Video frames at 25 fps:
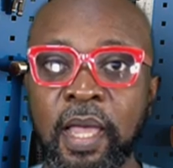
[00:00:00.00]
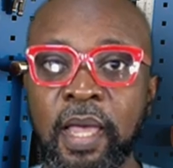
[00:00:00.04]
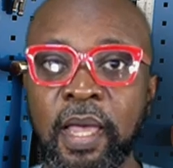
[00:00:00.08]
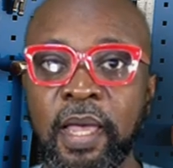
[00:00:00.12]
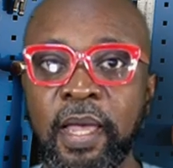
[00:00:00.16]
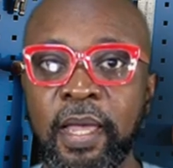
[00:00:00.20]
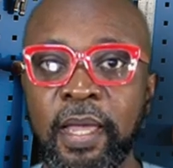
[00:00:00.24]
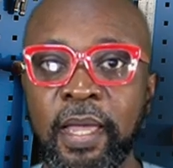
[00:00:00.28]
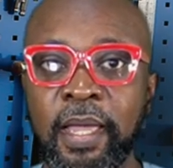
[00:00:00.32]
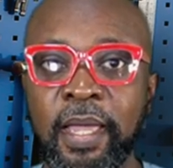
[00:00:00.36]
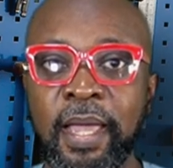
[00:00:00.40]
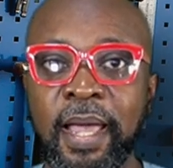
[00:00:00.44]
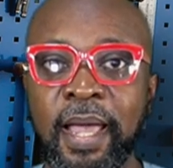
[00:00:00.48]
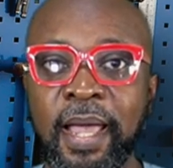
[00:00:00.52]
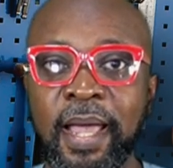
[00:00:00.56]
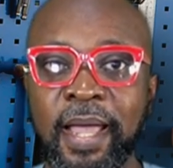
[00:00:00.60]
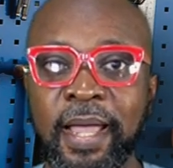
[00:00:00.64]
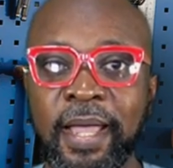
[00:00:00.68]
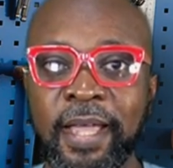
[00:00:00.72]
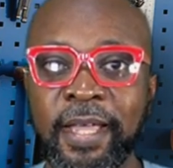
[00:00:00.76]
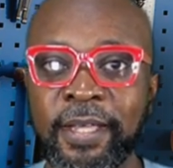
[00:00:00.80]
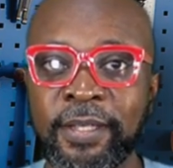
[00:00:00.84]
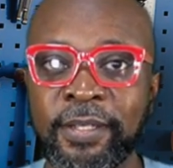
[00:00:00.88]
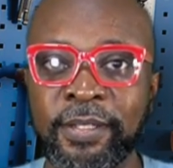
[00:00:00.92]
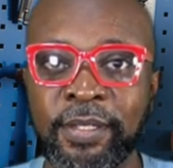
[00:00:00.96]
Hey
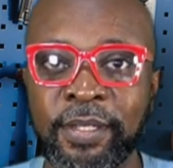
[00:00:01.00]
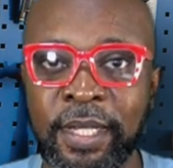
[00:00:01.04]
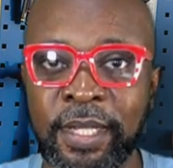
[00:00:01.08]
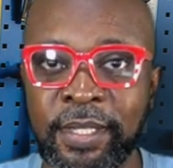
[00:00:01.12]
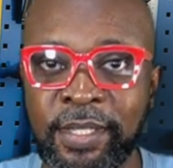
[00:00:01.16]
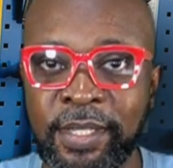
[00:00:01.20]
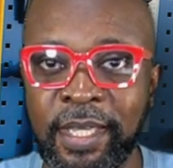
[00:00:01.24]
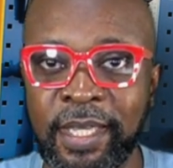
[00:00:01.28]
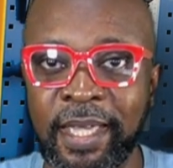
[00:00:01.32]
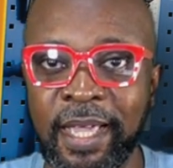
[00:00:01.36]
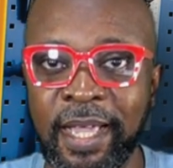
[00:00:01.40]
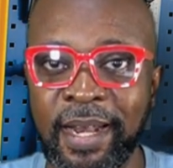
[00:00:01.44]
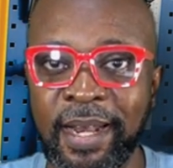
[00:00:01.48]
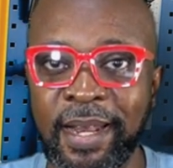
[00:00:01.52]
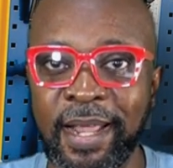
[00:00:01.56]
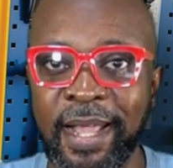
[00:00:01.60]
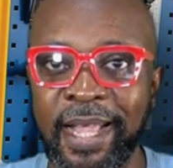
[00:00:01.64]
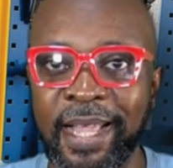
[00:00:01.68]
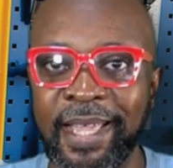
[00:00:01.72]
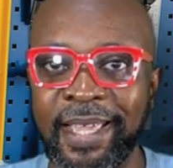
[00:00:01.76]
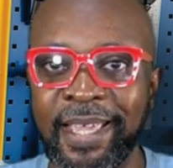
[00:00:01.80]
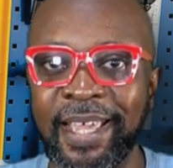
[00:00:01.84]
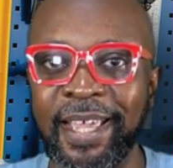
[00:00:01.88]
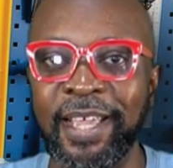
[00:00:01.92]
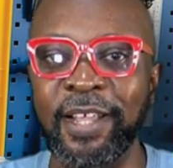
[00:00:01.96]
guys, it's Ikenna
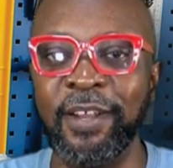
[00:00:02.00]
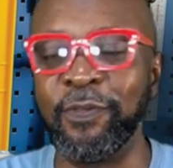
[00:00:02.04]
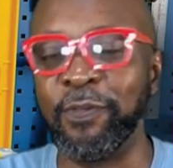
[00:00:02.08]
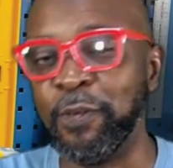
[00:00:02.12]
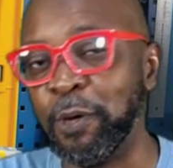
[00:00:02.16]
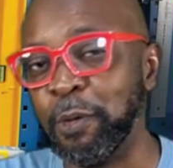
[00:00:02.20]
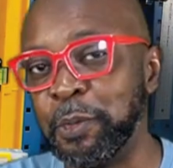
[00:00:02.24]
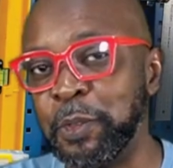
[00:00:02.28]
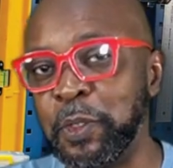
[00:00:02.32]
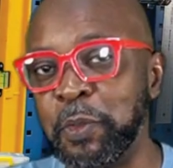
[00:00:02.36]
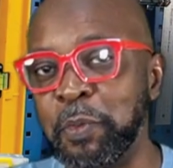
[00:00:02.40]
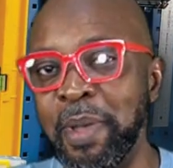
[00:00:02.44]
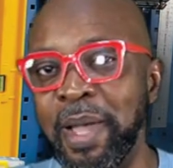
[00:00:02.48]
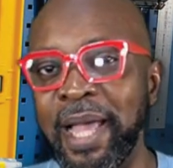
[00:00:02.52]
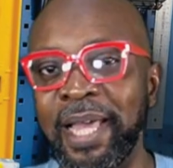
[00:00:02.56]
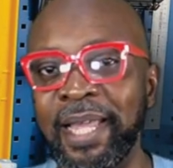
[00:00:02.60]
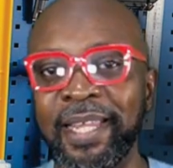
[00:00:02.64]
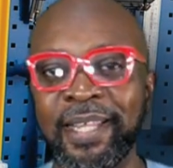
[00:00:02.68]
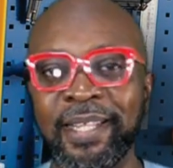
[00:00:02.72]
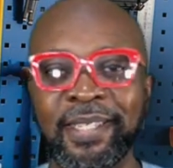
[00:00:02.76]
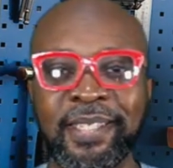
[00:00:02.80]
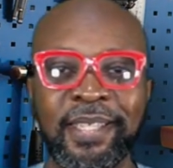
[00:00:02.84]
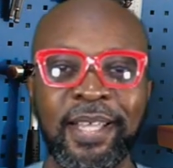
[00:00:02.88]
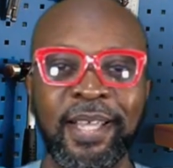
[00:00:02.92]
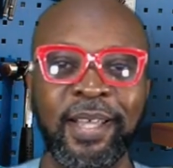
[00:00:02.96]
again from
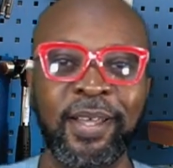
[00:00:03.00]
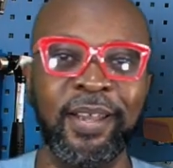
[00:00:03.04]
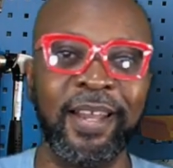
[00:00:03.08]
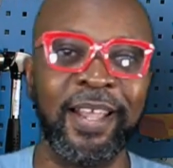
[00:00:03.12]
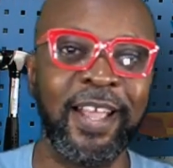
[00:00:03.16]
Smiling Sun.